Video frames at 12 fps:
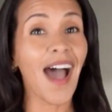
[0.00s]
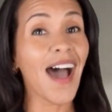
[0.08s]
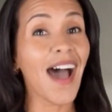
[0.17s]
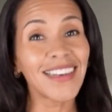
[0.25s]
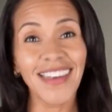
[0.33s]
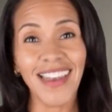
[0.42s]

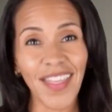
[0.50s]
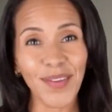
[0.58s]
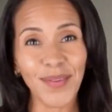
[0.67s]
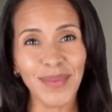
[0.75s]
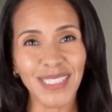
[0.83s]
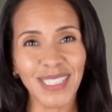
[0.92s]

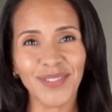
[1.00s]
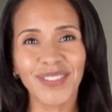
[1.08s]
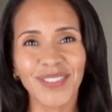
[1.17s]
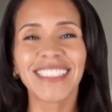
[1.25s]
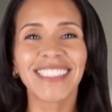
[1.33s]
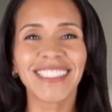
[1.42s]
Another
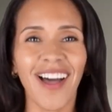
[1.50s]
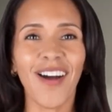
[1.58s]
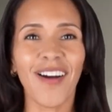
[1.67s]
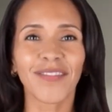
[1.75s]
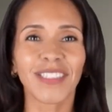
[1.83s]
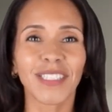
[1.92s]
mystery
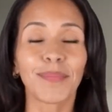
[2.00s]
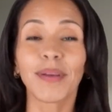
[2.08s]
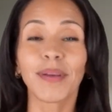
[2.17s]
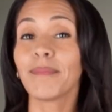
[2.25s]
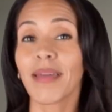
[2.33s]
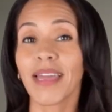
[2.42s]
solved,
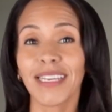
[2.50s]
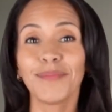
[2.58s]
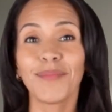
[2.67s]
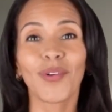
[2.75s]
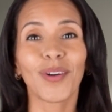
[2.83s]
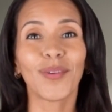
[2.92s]
but many
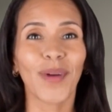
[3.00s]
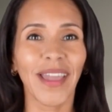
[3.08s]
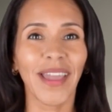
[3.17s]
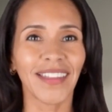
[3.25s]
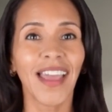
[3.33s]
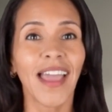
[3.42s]
more
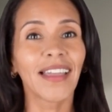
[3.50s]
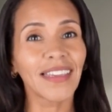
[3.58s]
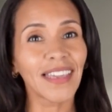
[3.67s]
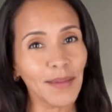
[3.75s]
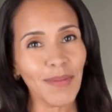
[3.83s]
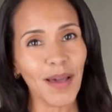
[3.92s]
await.
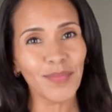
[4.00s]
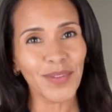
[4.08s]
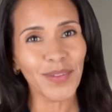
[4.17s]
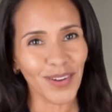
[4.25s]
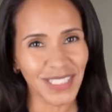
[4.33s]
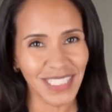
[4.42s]
Keep up
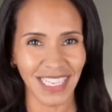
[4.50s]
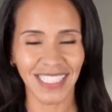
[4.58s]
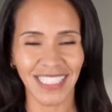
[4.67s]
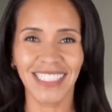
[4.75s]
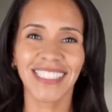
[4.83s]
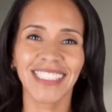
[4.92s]
with our
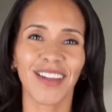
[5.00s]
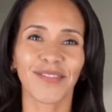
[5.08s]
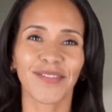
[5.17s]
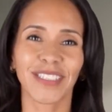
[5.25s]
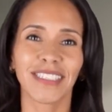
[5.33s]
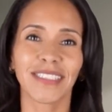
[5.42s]
daily
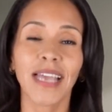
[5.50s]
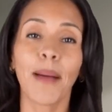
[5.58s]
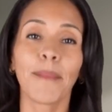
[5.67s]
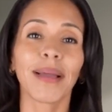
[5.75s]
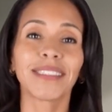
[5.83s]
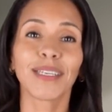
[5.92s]
discoveries
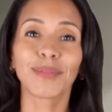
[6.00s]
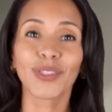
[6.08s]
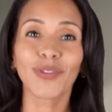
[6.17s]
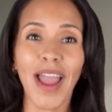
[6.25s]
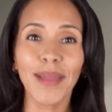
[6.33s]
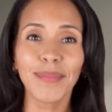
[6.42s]
by
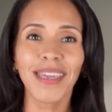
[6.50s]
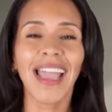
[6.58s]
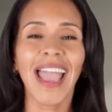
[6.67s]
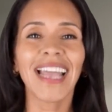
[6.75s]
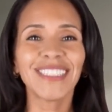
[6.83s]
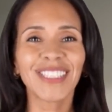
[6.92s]

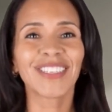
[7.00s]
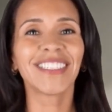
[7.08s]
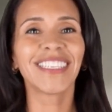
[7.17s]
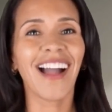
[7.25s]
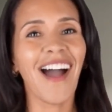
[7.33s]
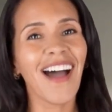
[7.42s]
subscribing and
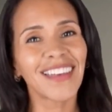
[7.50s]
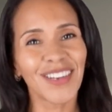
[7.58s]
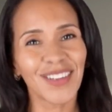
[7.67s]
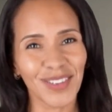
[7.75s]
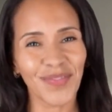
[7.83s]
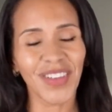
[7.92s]
turning on
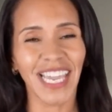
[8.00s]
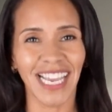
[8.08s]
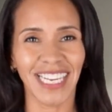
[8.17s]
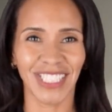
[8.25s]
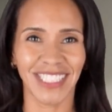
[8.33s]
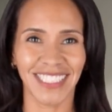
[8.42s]

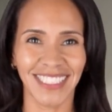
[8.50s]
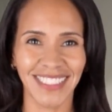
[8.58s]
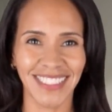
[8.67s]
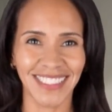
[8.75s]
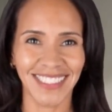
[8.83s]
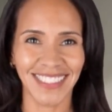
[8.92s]

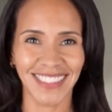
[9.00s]
notifications.